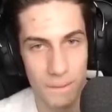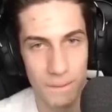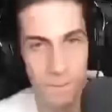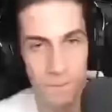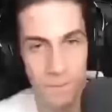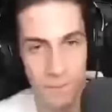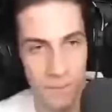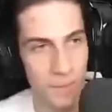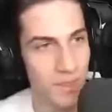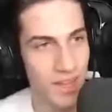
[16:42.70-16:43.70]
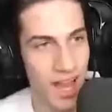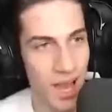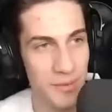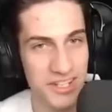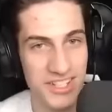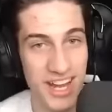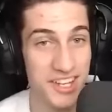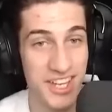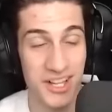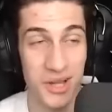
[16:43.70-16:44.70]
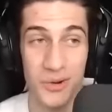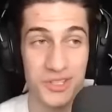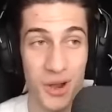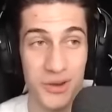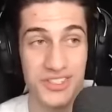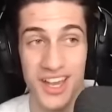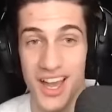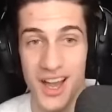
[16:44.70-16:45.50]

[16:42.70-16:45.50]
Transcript: Hmm. I mean, he's got a yellow. Yo, he's